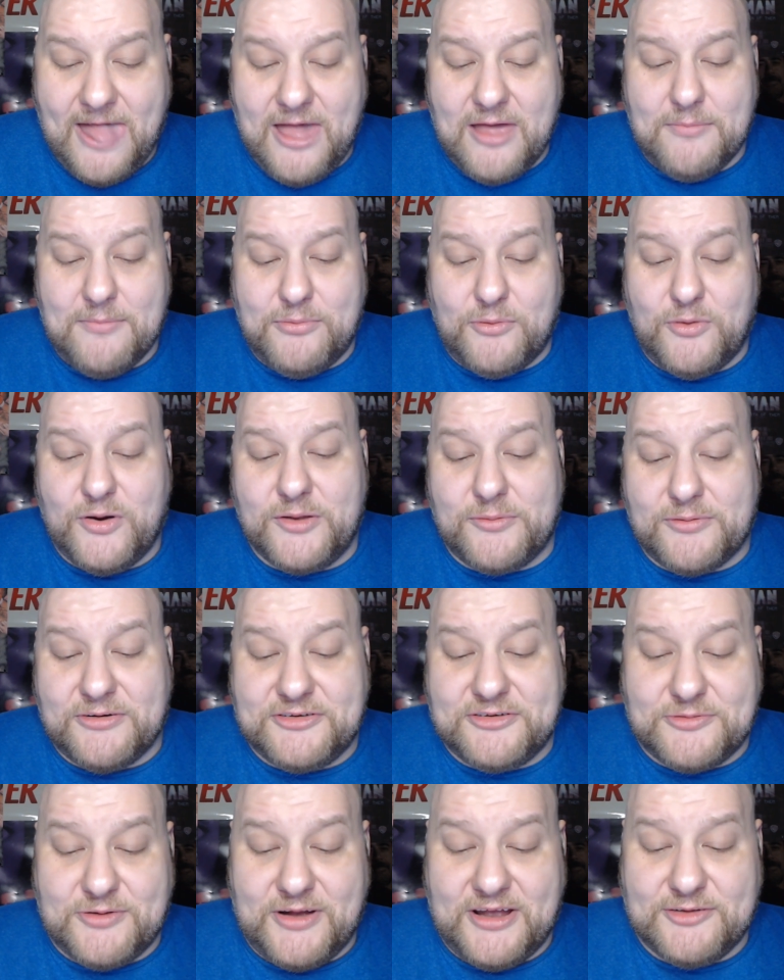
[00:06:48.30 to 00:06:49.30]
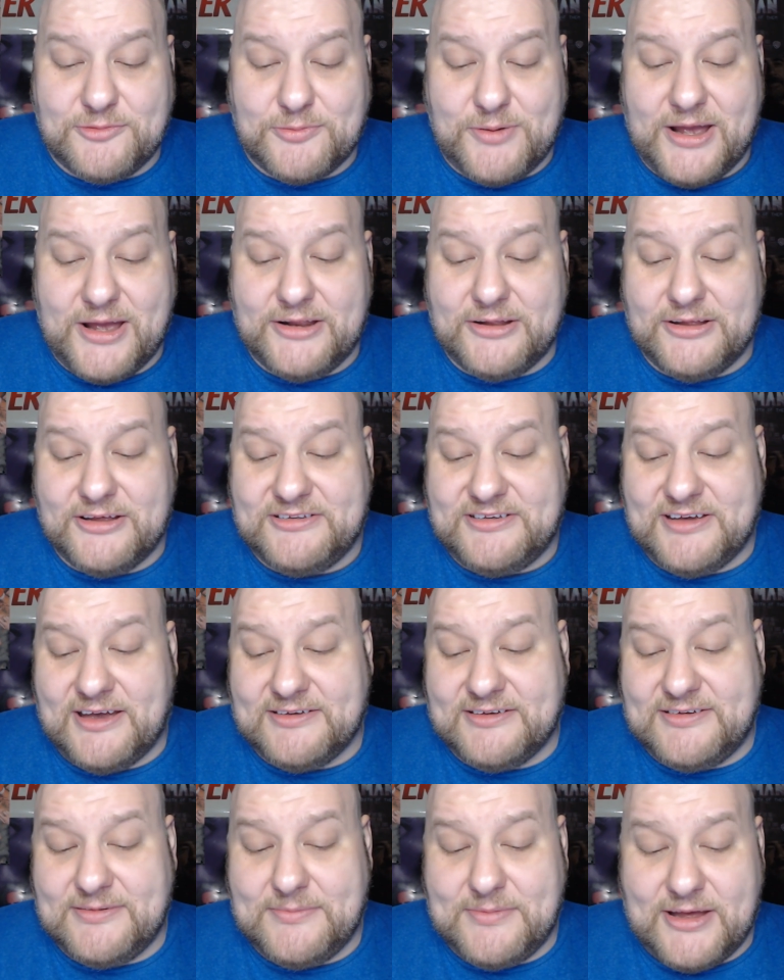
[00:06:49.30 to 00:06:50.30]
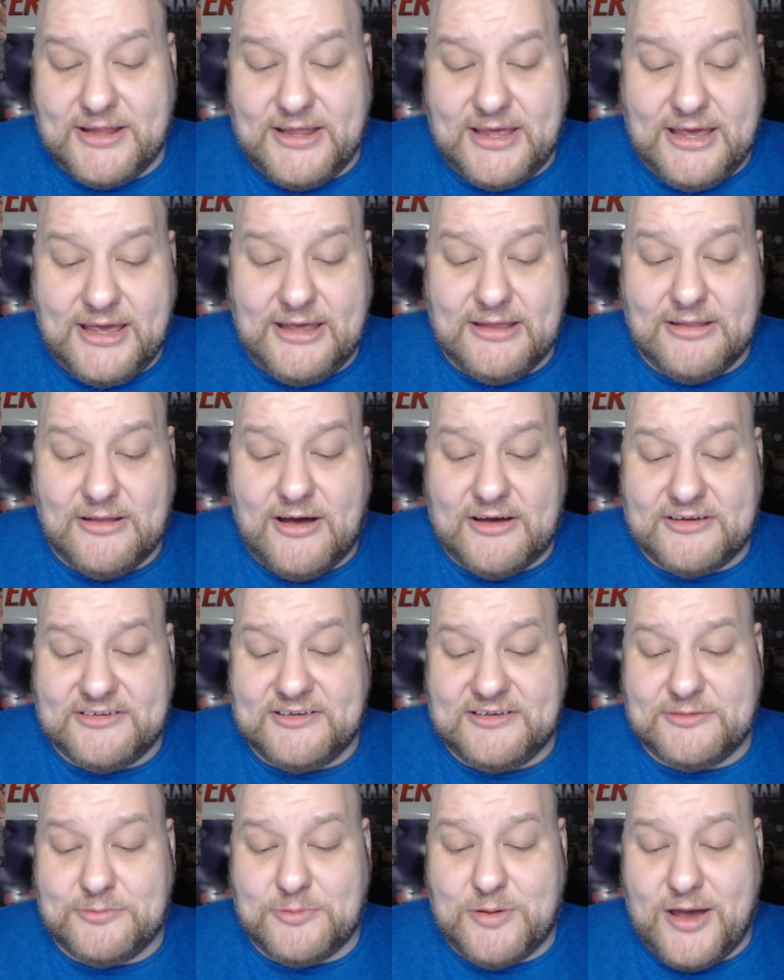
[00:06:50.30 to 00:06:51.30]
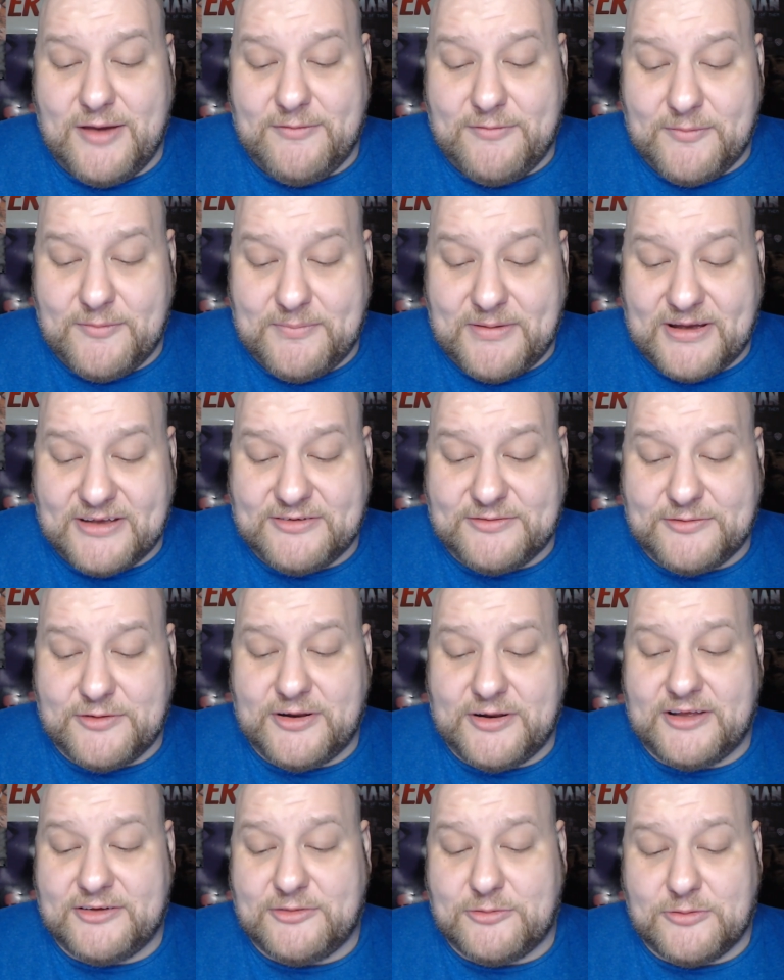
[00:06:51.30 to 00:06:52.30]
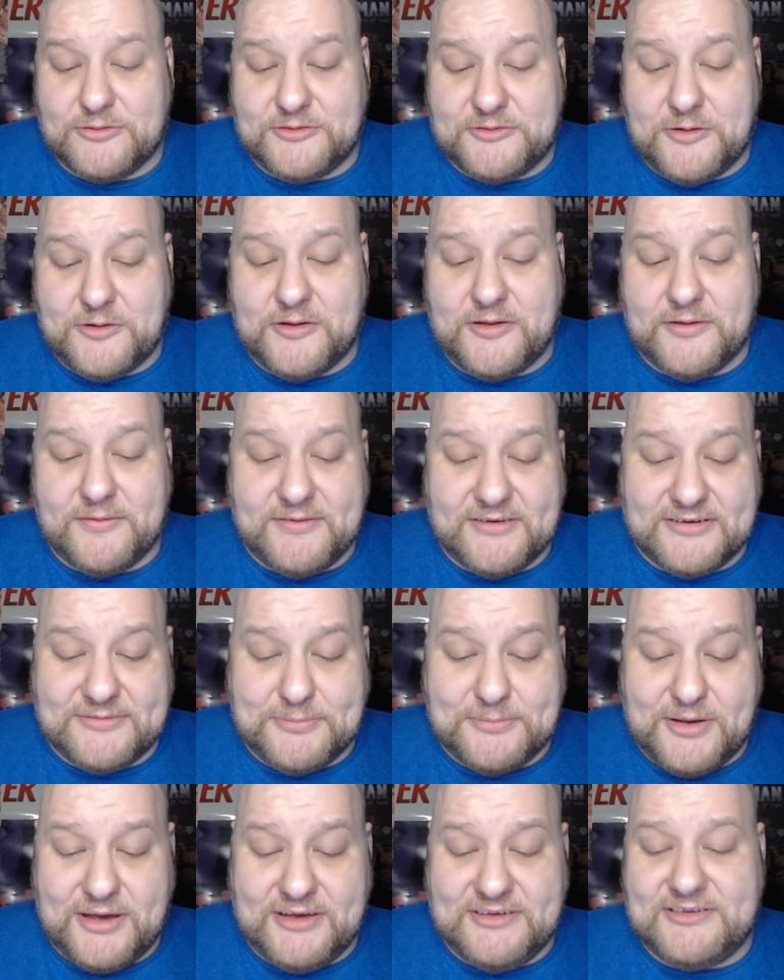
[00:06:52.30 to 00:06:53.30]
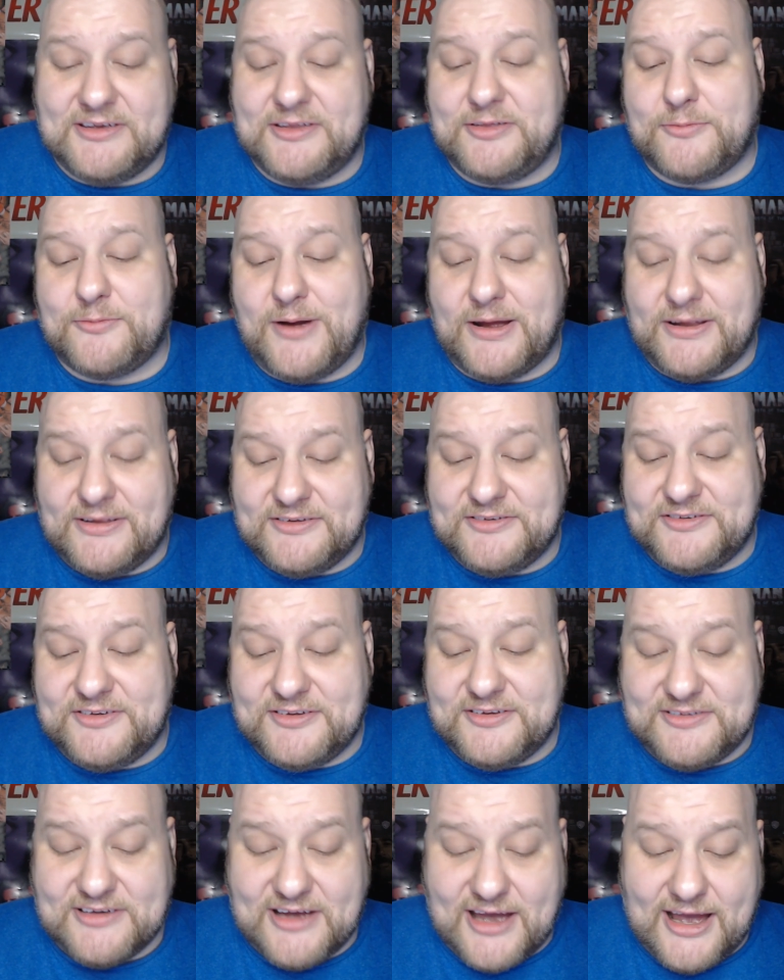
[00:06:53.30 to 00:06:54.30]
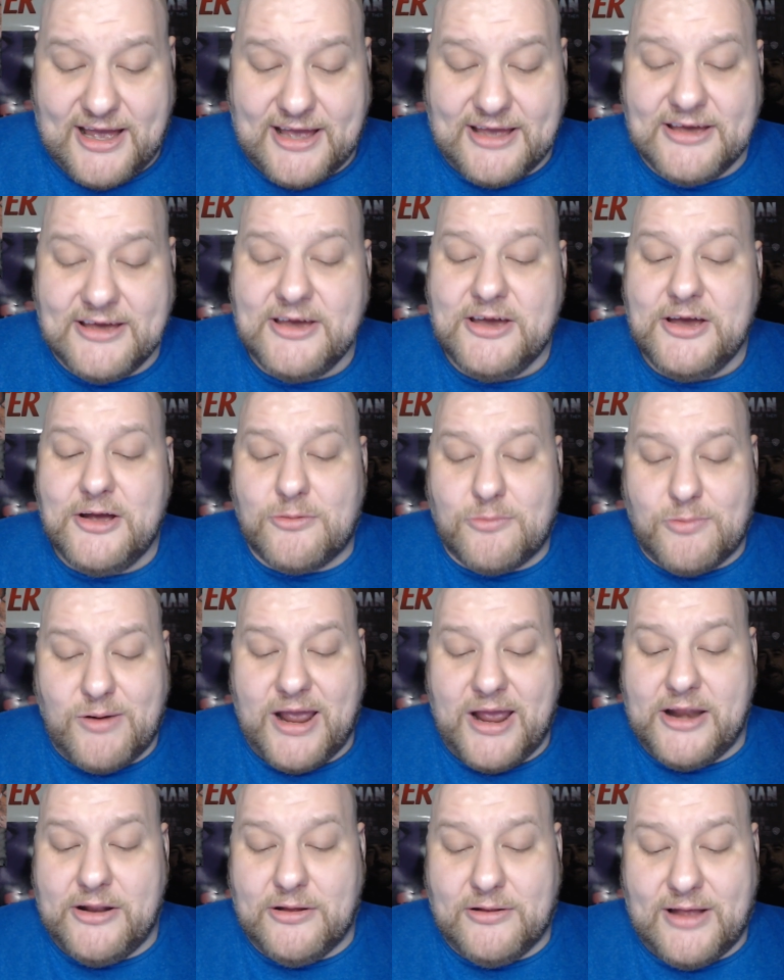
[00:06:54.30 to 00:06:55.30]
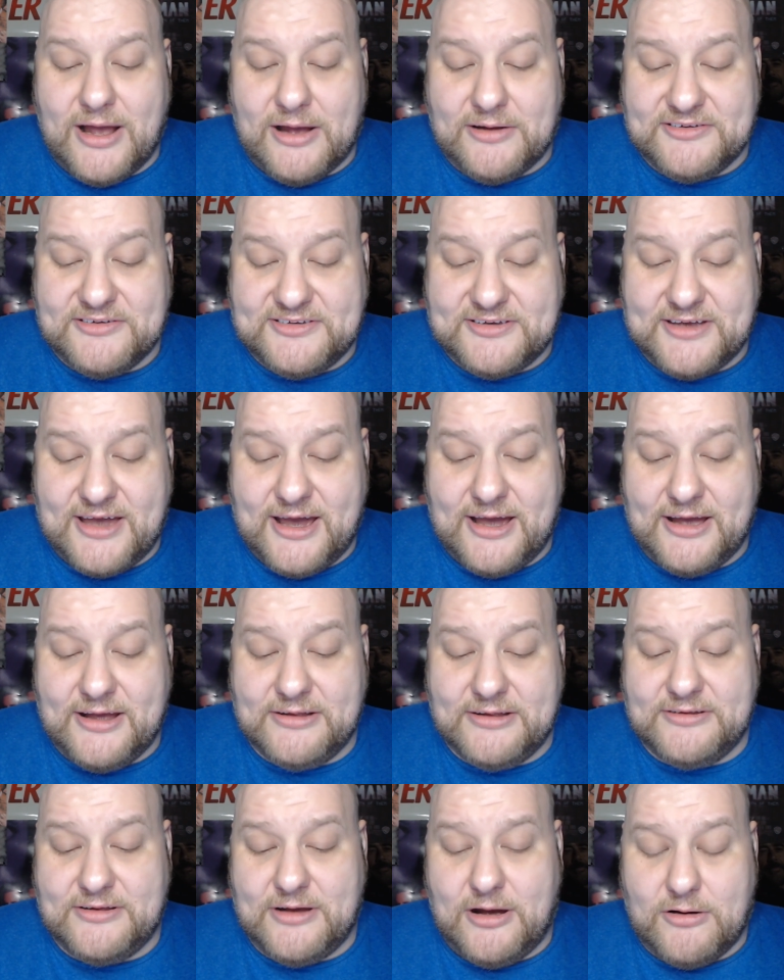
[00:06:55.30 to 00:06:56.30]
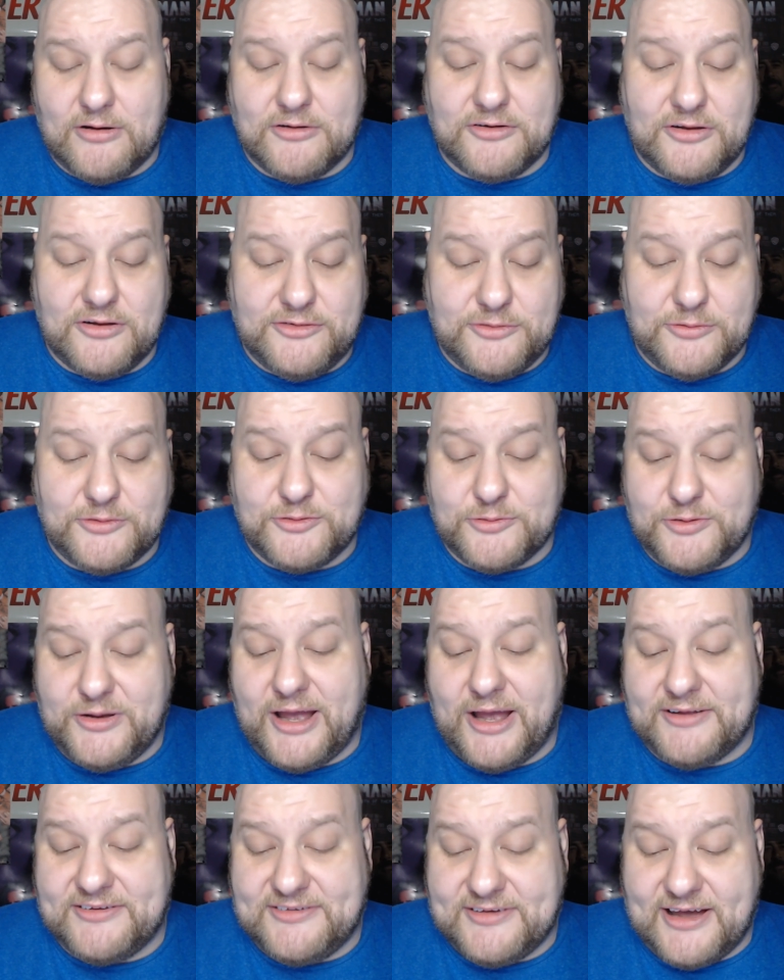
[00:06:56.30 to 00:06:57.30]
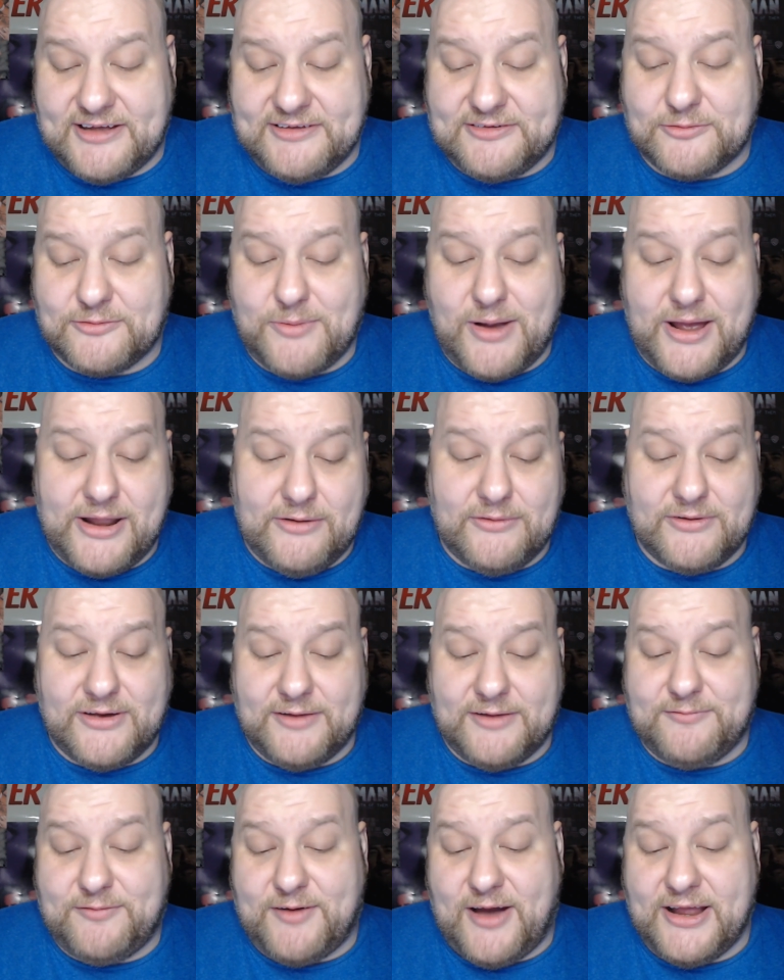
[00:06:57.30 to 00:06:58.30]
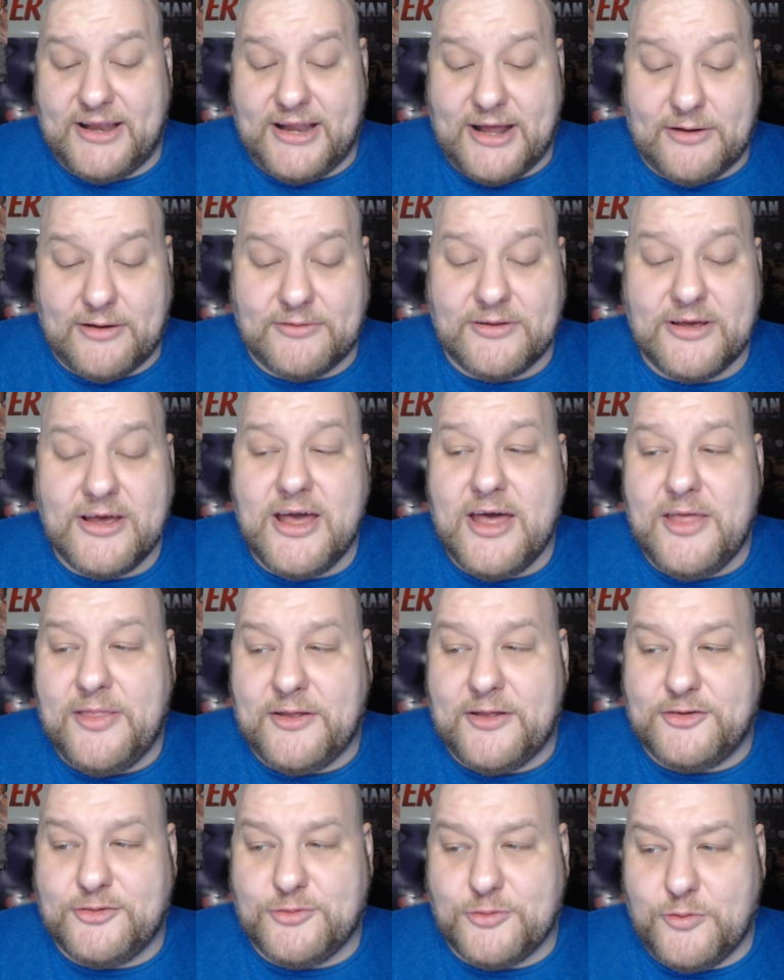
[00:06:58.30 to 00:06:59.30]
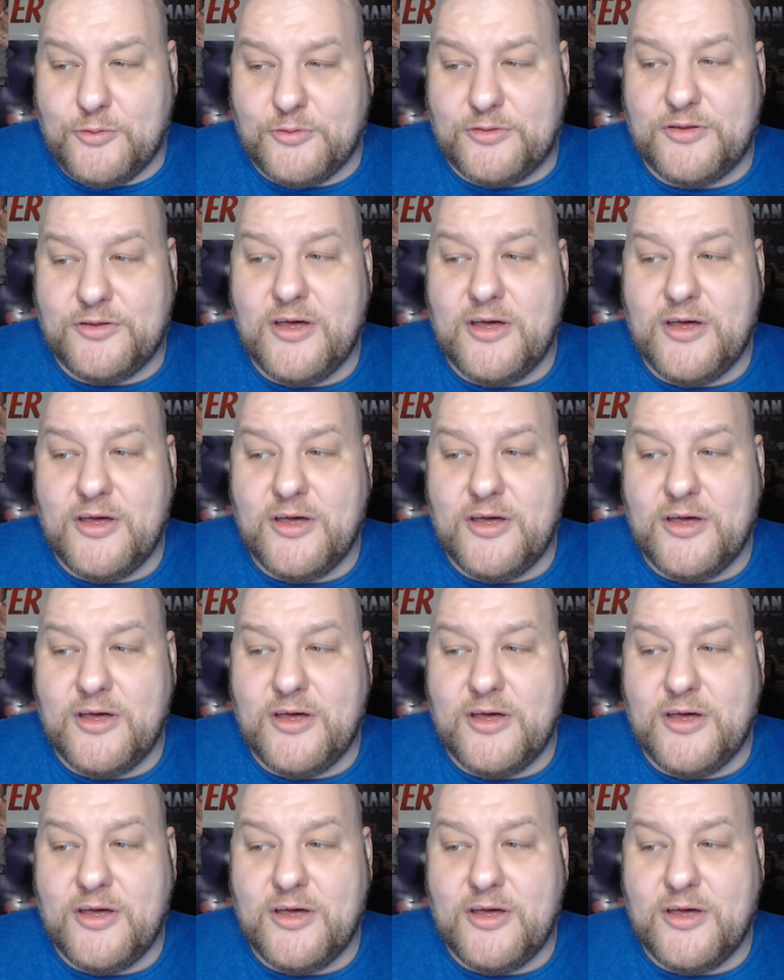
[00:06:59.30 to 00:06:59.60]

Boyd restrains Randall and tells him that he lost his wife and best friend as a result of this place, and threatens to tie Randall outside or to a tree outside so Randall can find out the truth